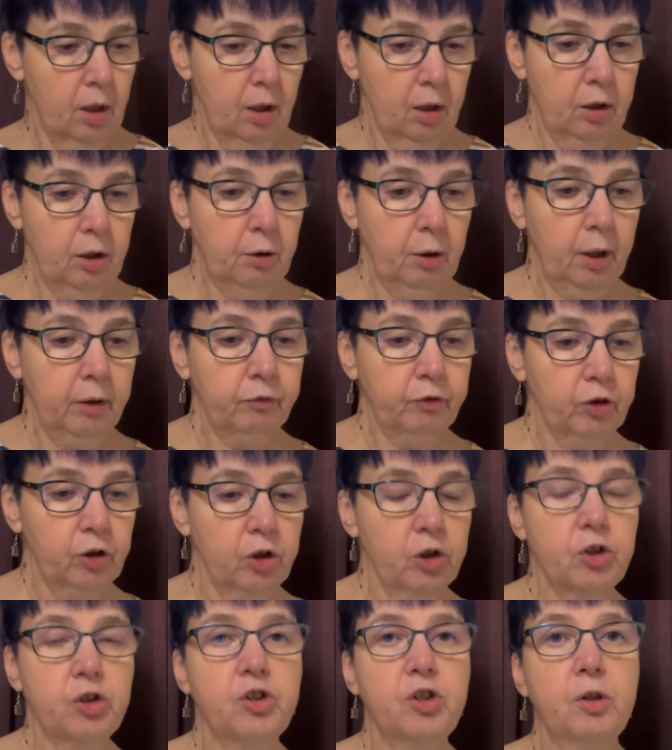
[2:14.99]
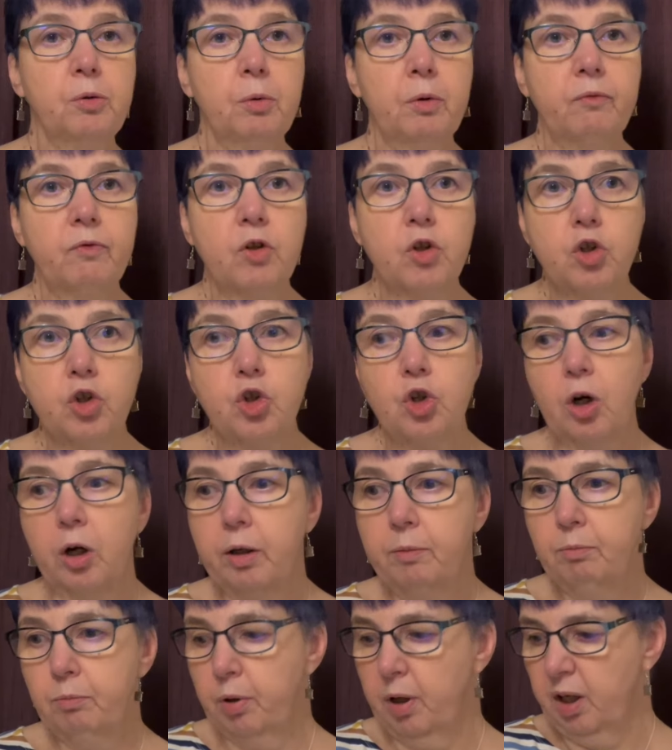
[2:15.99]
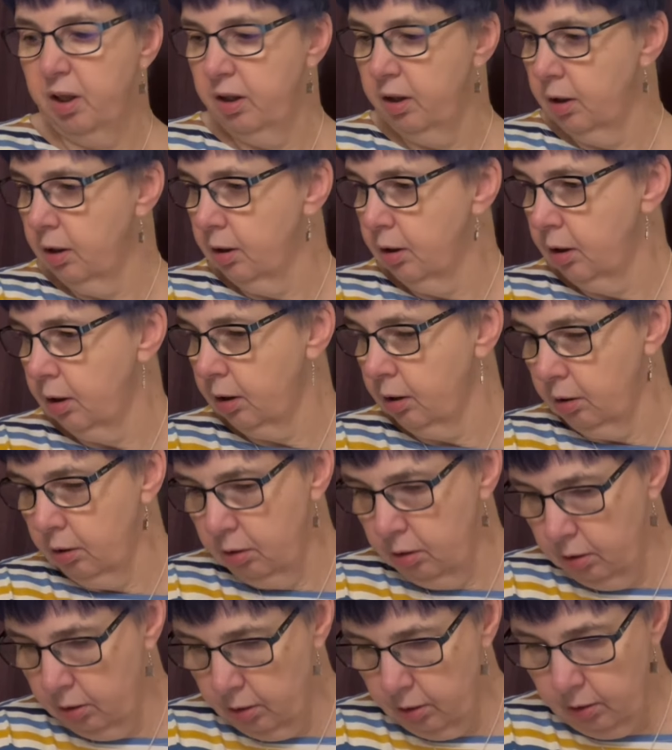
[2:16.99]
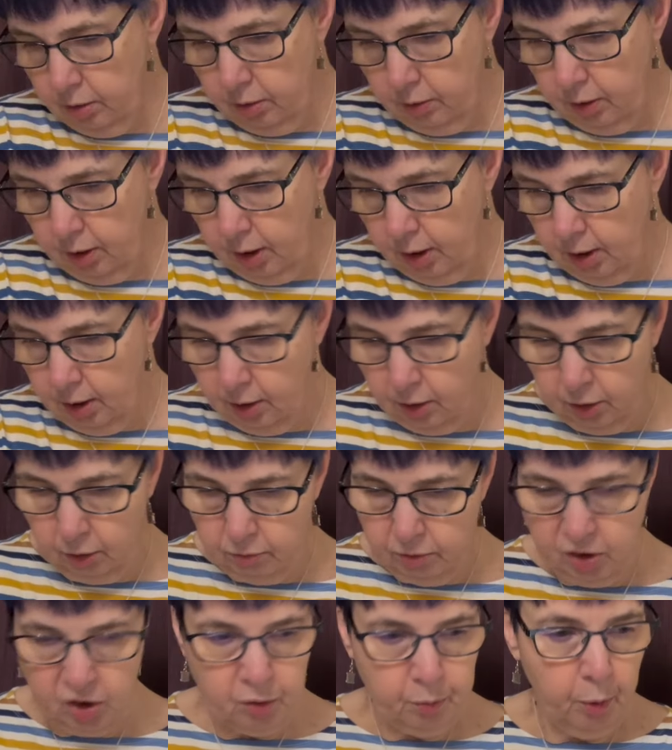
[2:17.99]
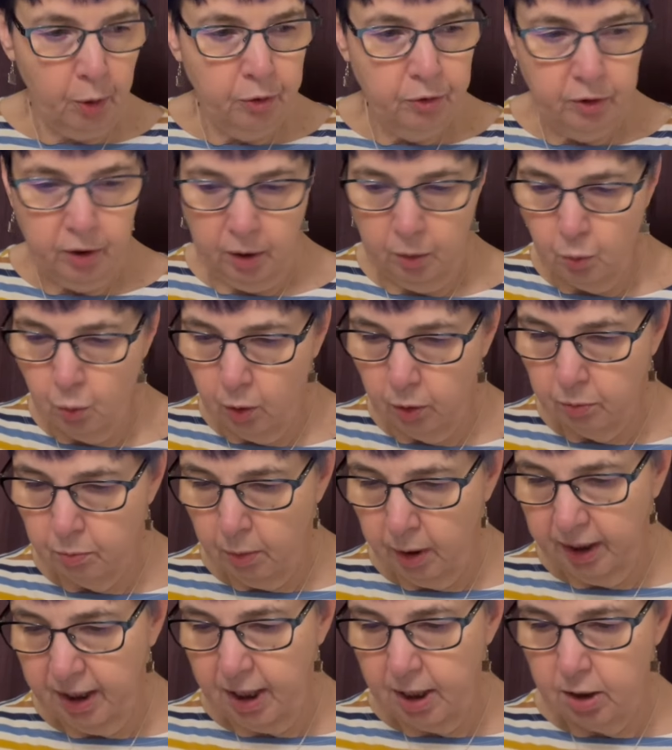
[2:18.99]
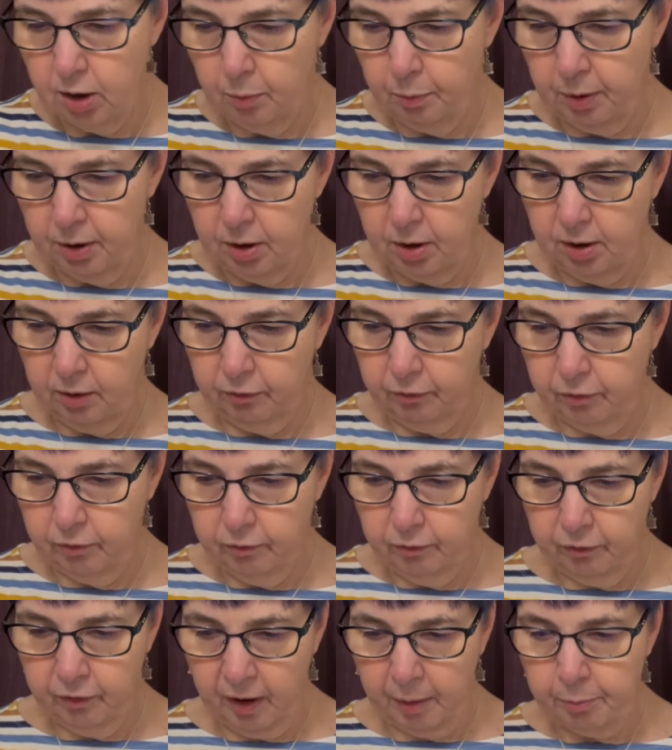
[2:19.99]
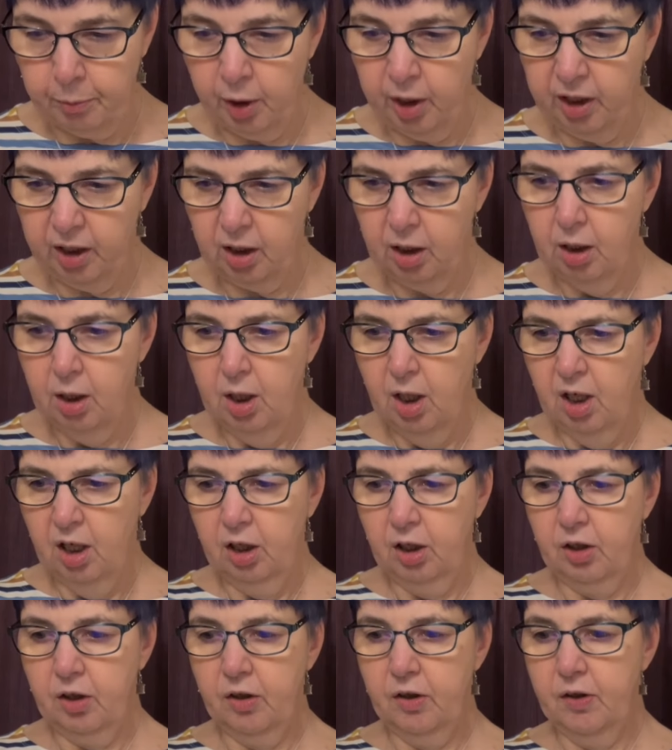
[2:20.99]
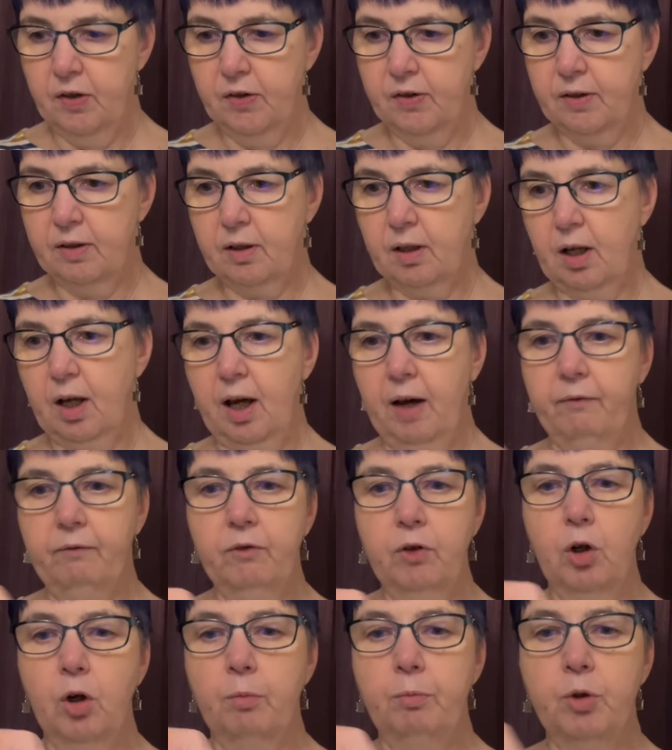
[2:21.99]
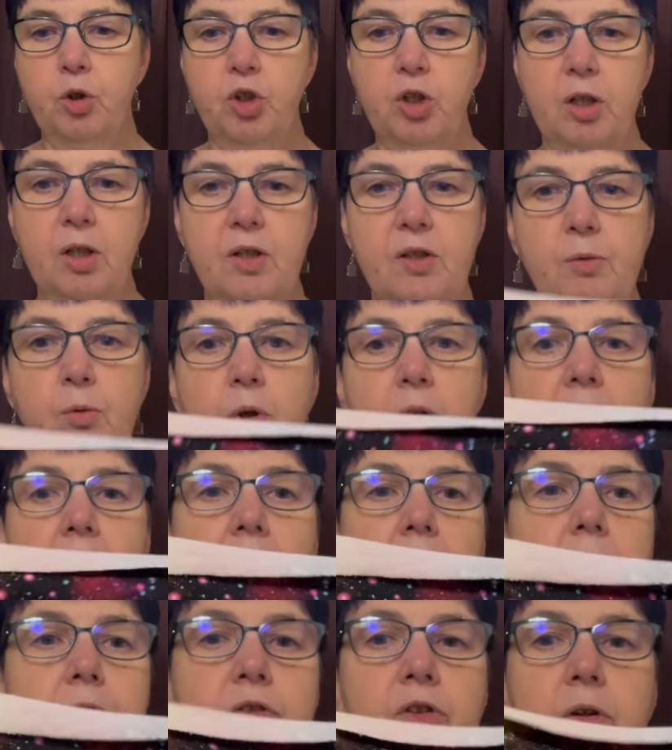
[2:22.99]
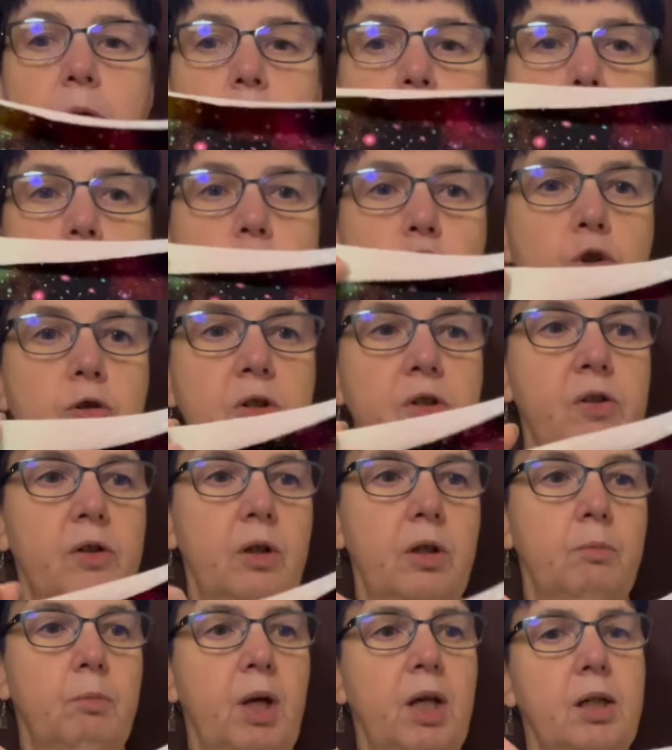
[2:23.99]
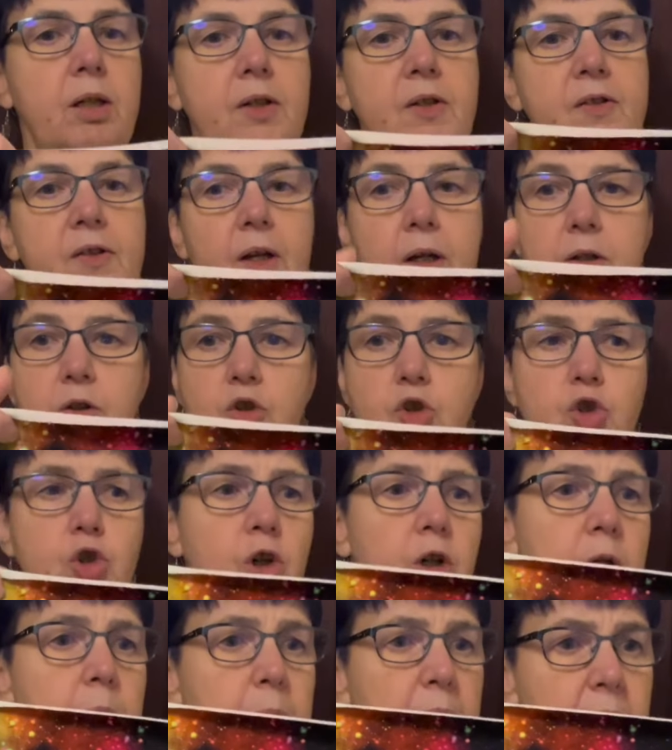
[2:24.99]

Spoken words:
You have to cut two of the stripe, but I think the corresponding one might end up in a different fabric because I haven't got much of this one left, so I'm not sure it's going to make a second stripe.